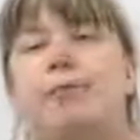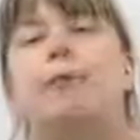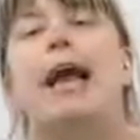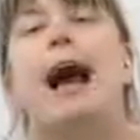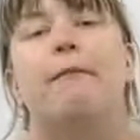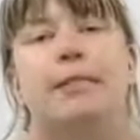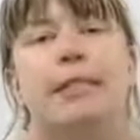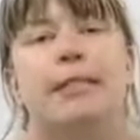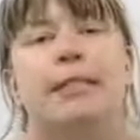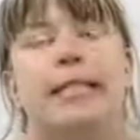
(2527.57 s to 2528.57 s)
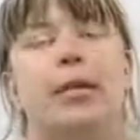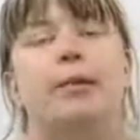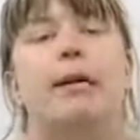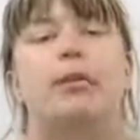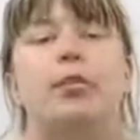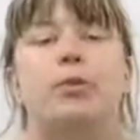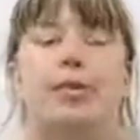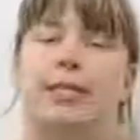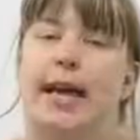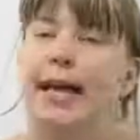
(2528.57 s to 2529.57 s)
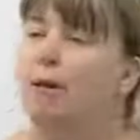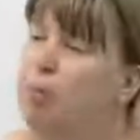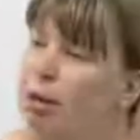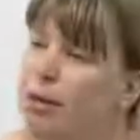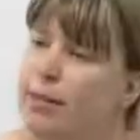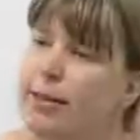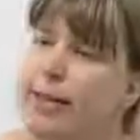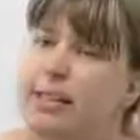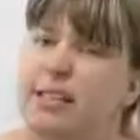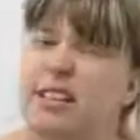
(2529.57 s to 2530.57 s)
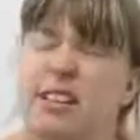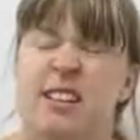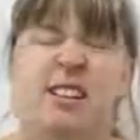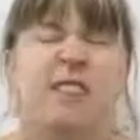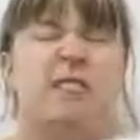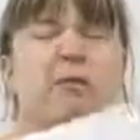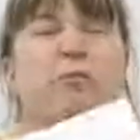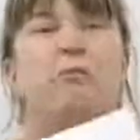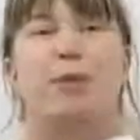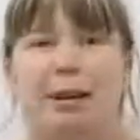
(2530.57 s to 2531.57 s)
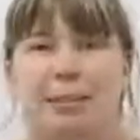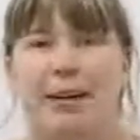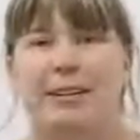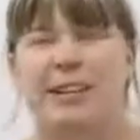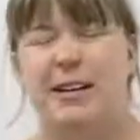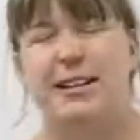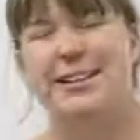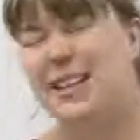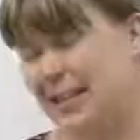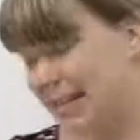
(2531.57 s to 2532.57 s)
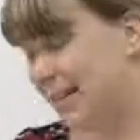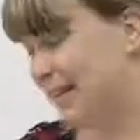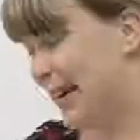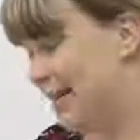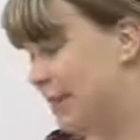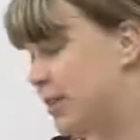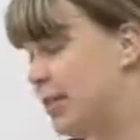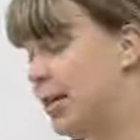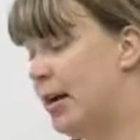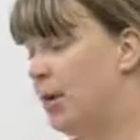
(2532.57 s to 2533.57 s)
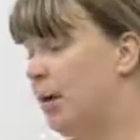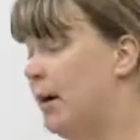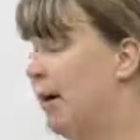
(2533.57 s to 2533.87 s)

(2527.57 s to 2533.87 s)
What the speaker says: if we have to continue into the second part of the lesson, we will. All right, so